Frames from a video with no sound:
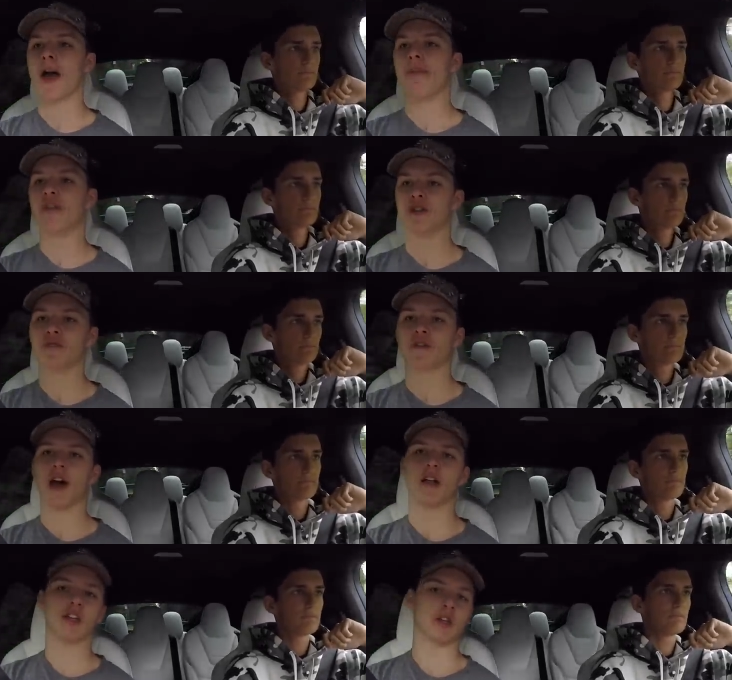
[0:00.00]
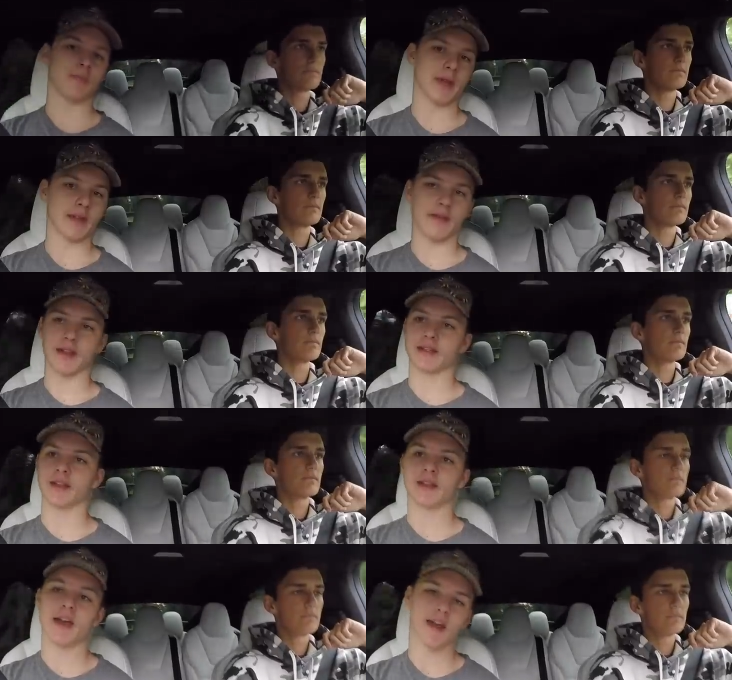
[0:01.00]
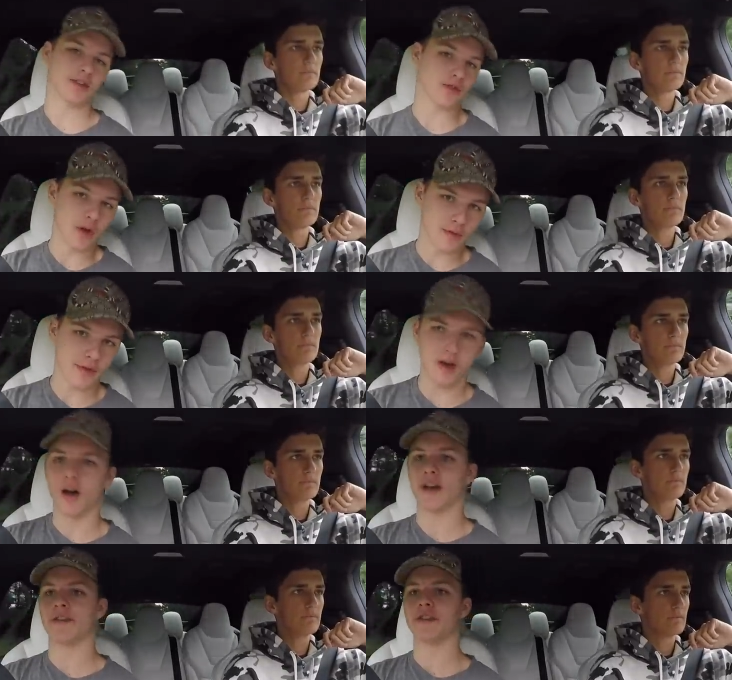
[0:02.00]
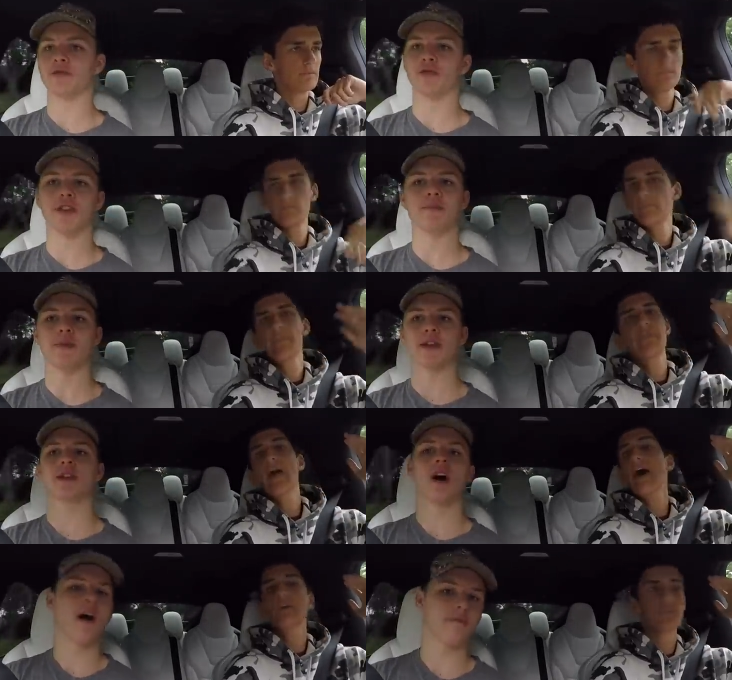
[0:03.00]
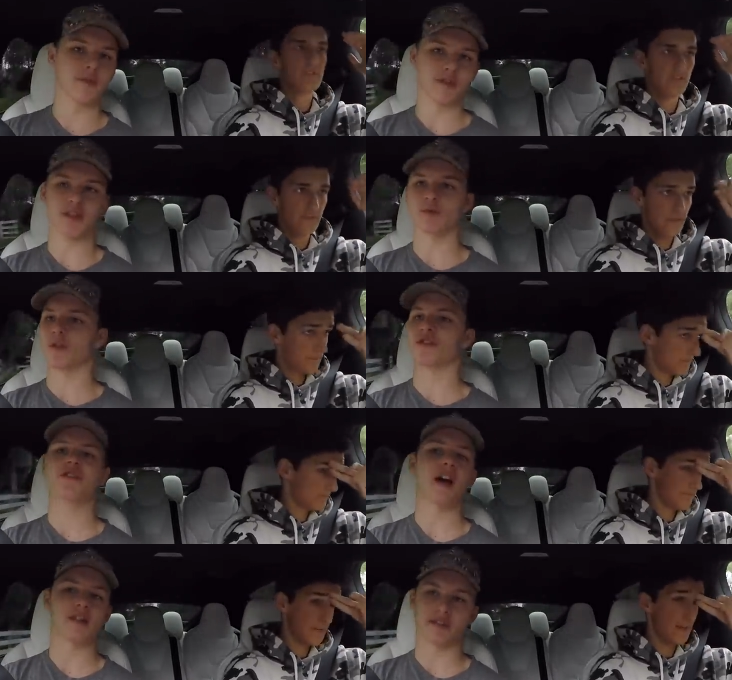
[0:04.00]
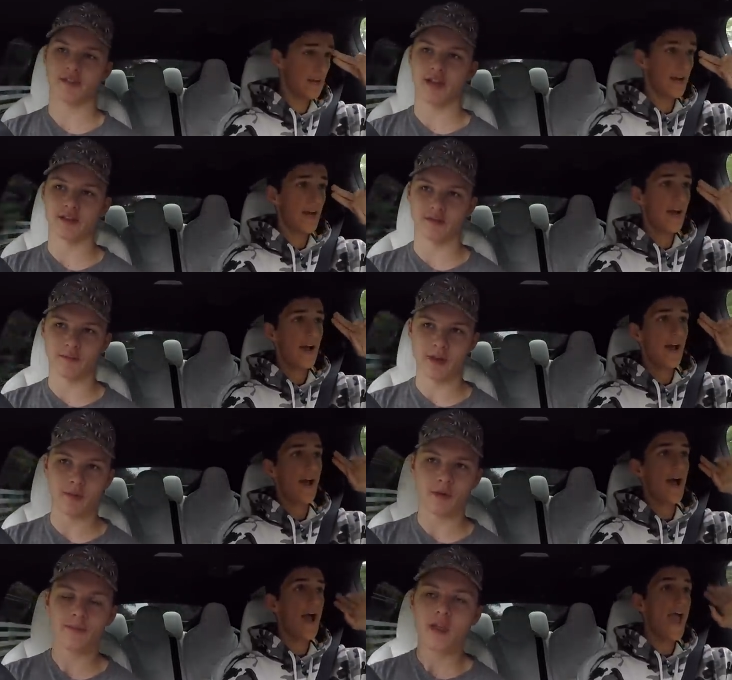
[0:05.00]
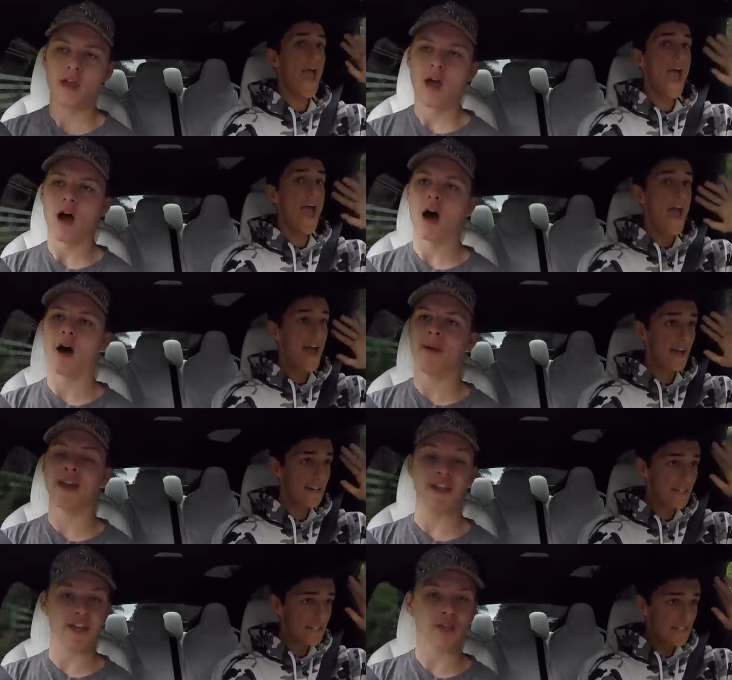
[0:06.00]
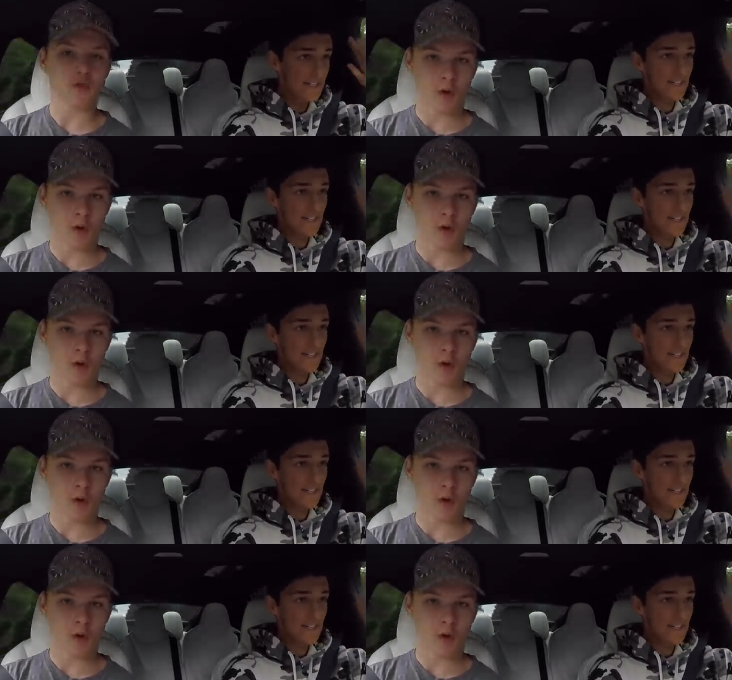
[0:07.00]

Speaker 1: and then you've got like your big events like 10x Growth Con and these really big thousands. conferences where there's thousands and thousands of people. Um, and each